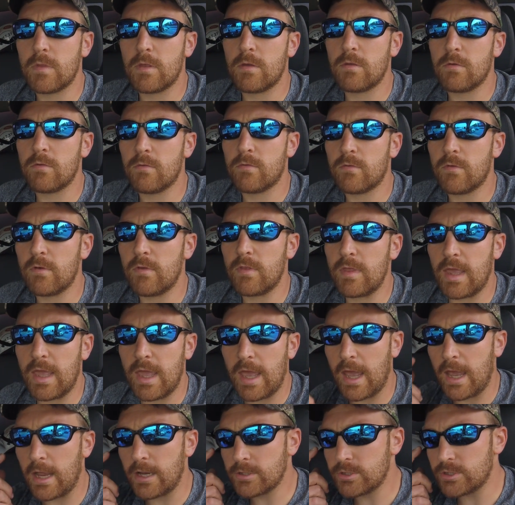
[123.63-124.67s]
so they
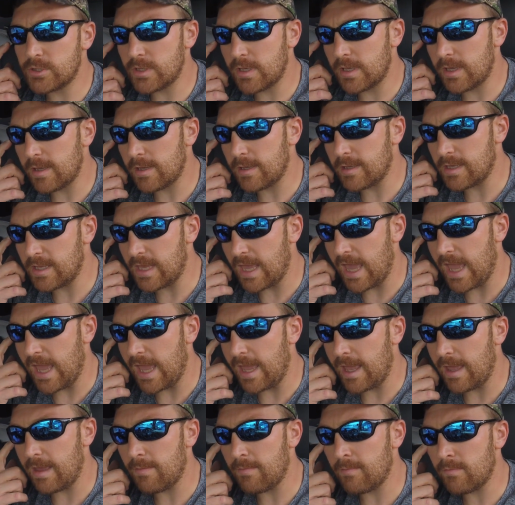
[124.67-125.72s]
actually
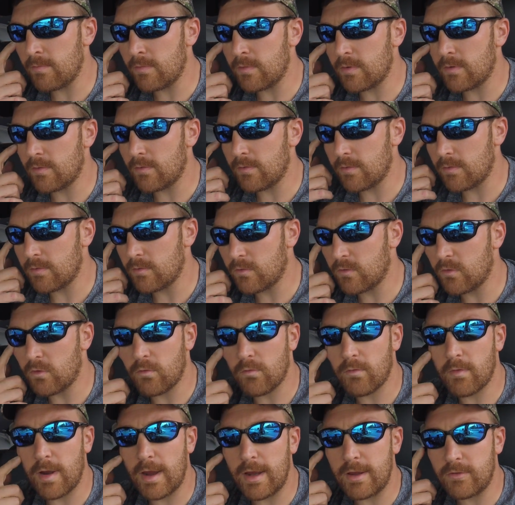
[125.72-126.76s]
came
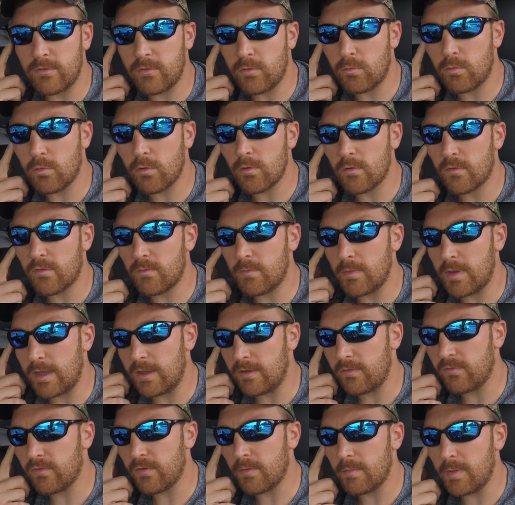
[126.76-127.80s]
right towards me
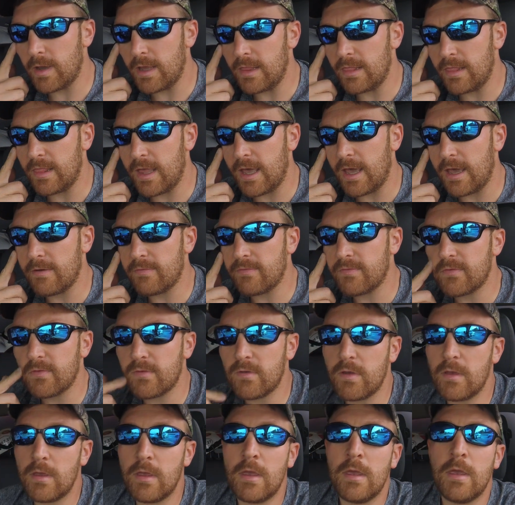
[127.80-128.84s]
from my
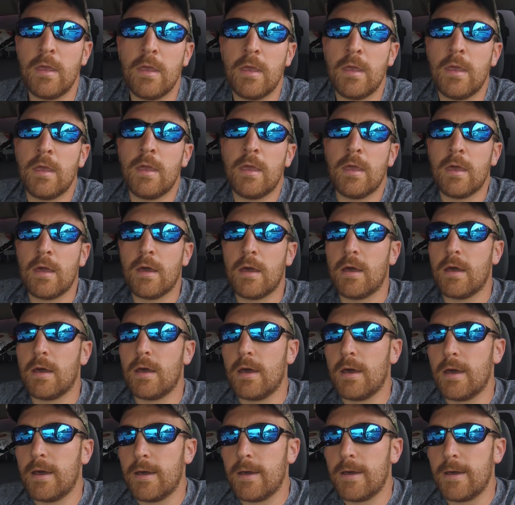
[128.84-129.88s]
left,
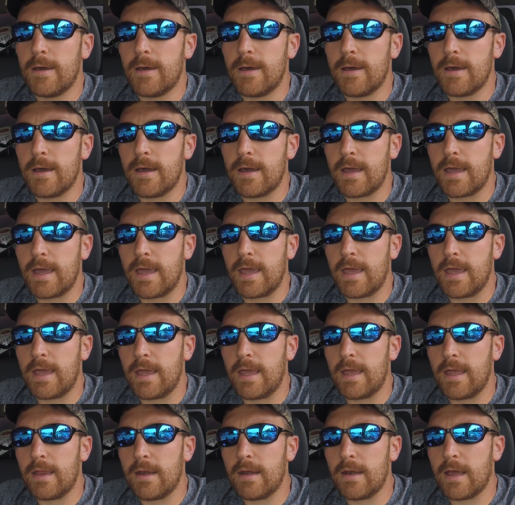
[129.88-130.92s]

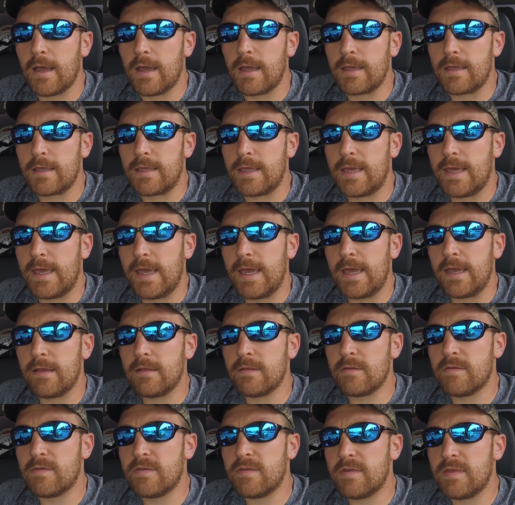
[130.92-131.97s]
and I
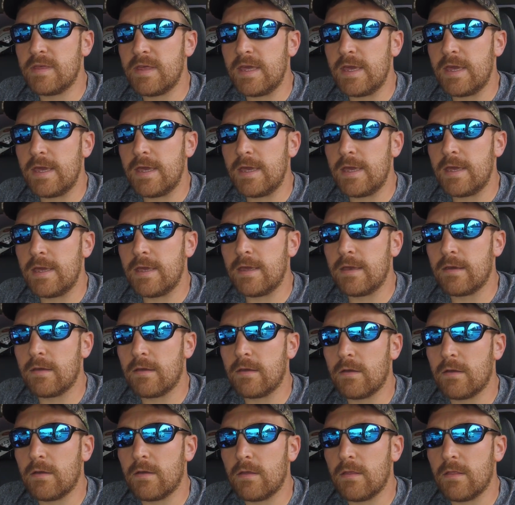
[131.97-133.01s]
can't see
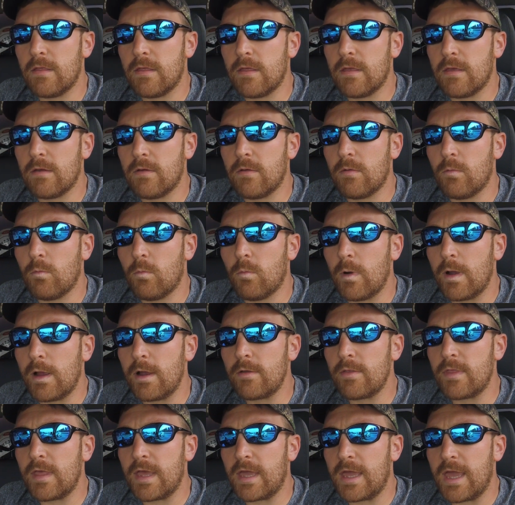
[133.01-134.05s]
where
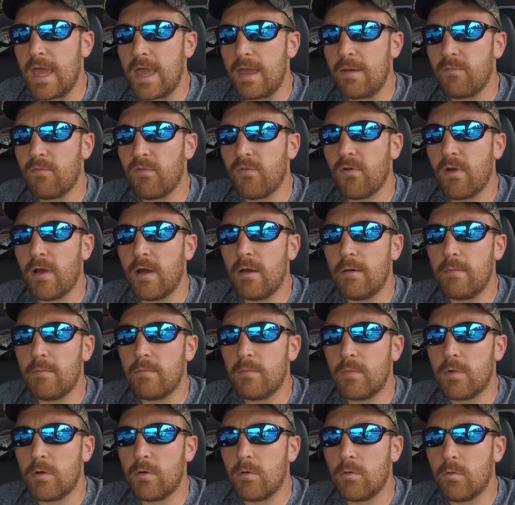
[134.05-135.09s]
they came
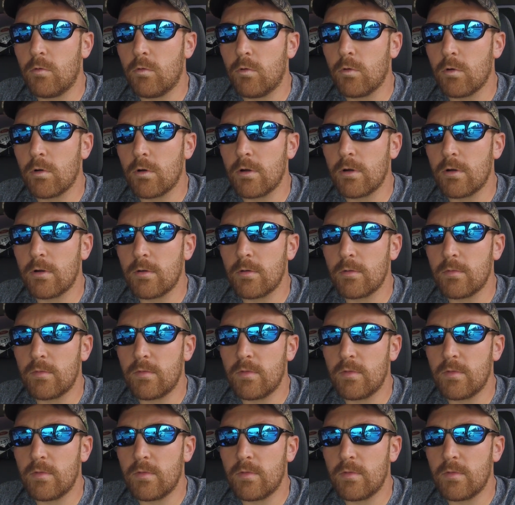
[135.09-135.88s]
from or